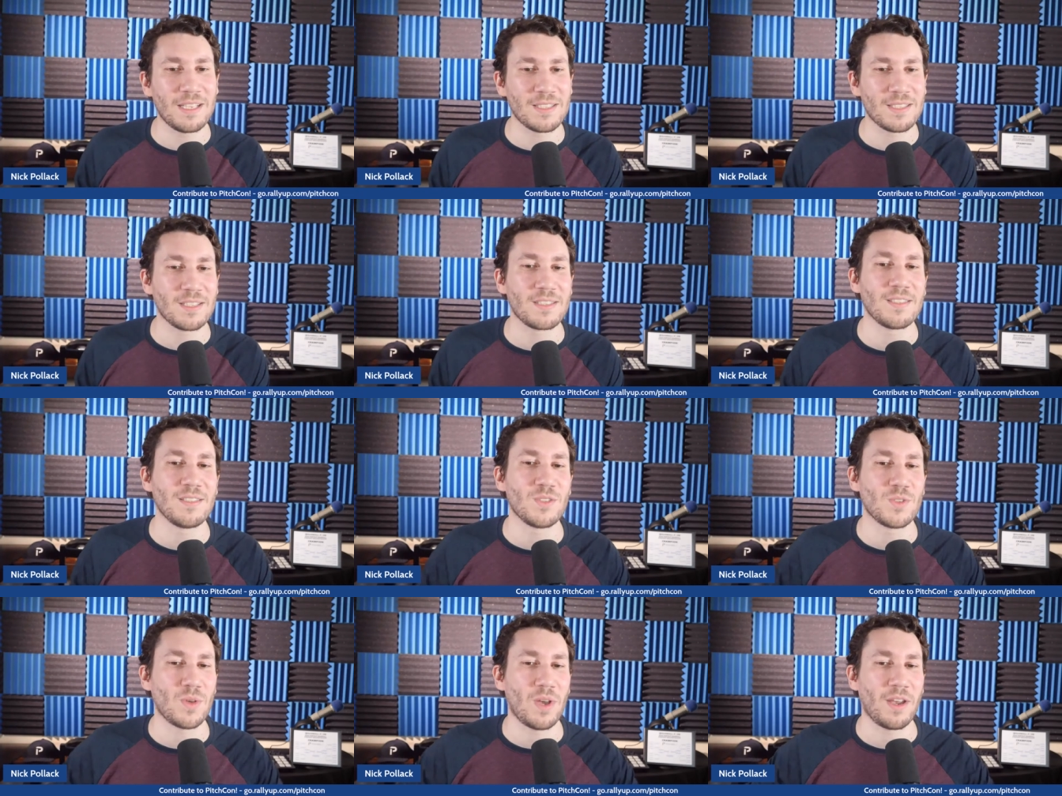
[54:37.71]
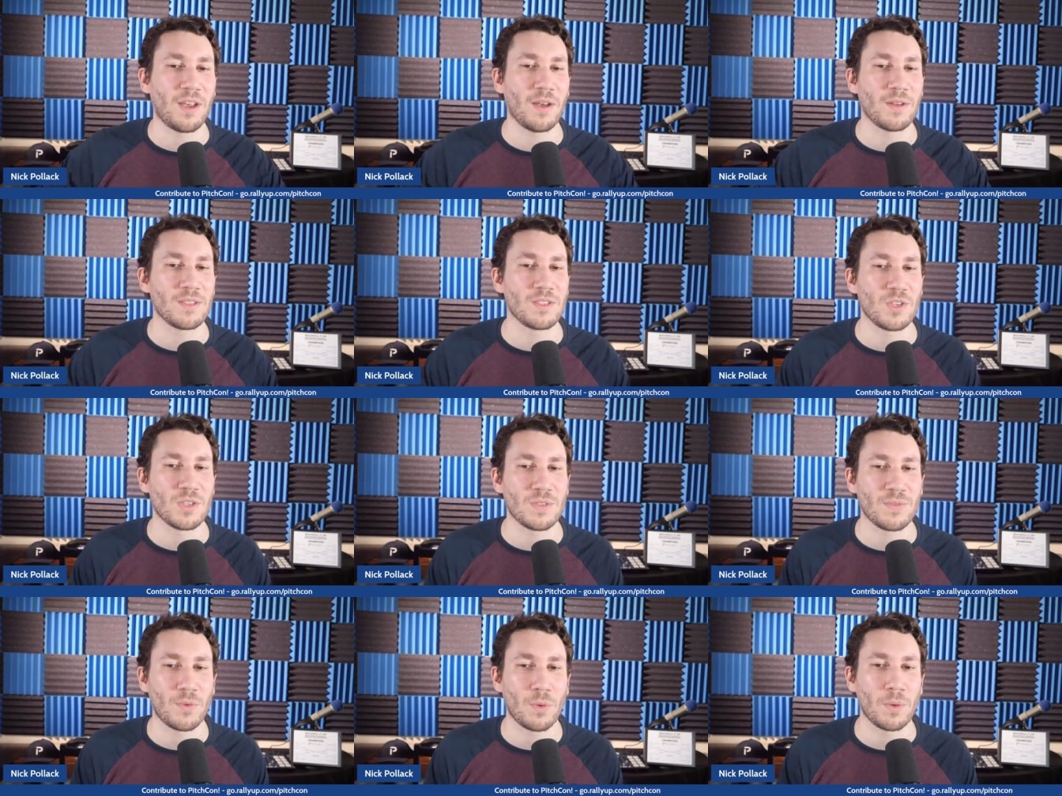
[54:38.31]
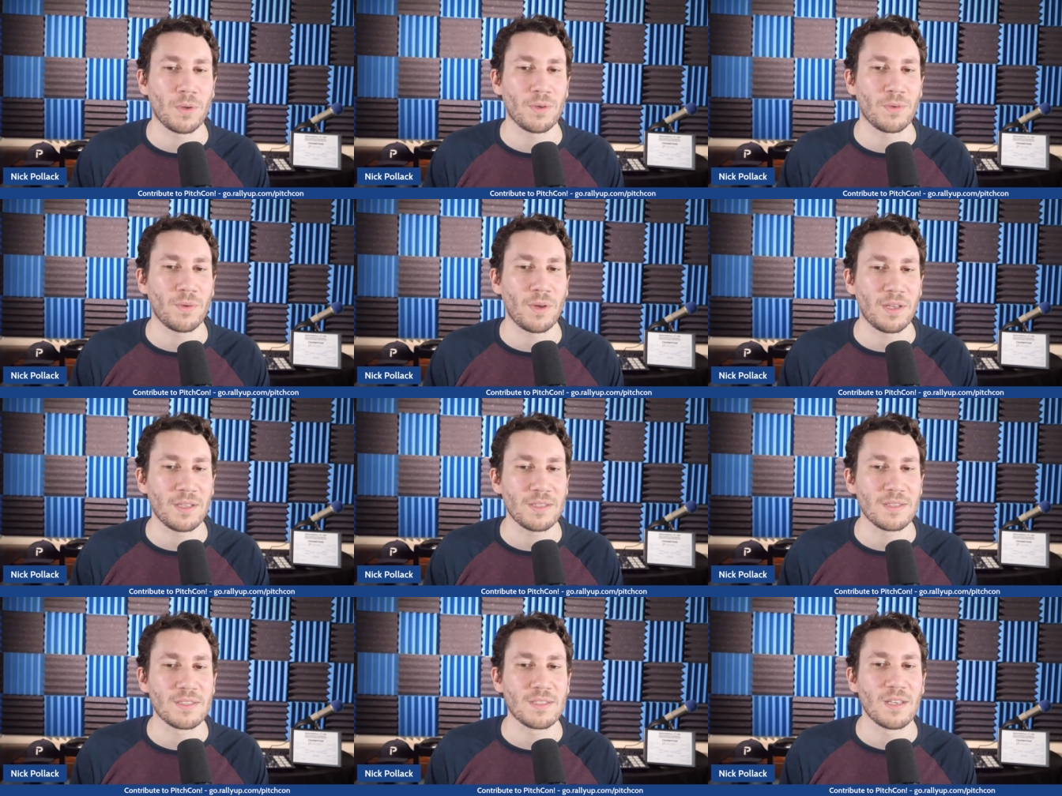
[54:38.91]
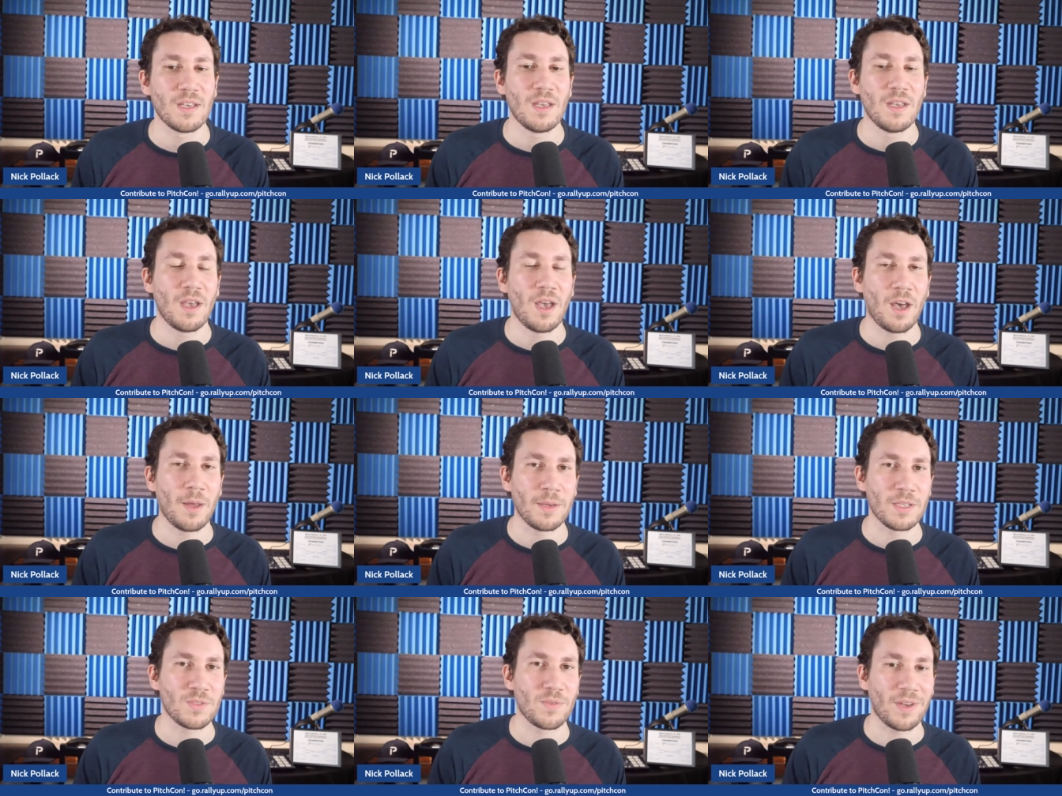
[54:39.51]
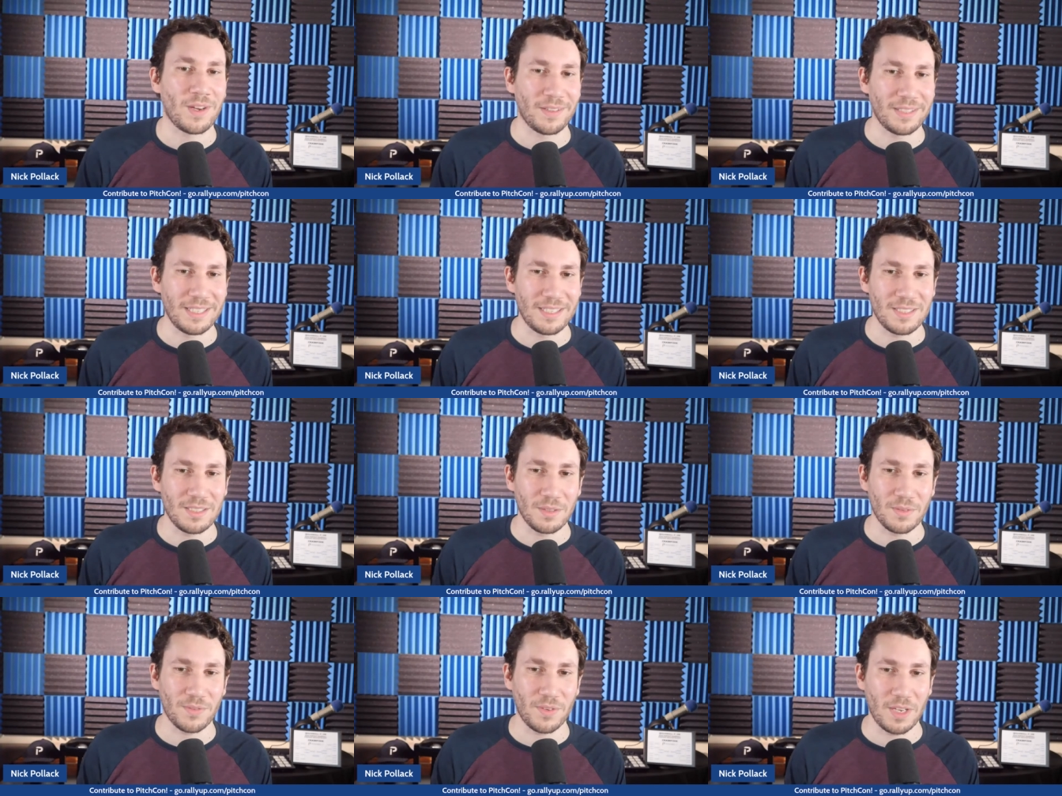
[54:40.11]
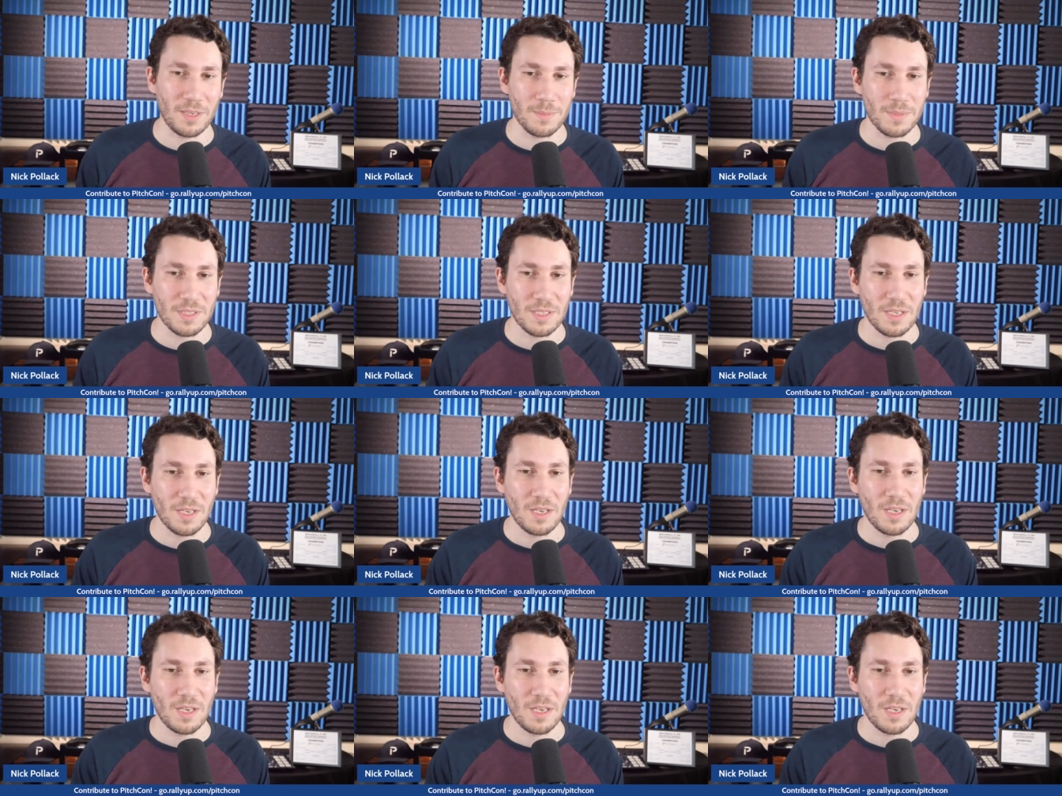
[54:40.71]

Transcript: 16 strikeouts and just four earned runs on his final 18 frames.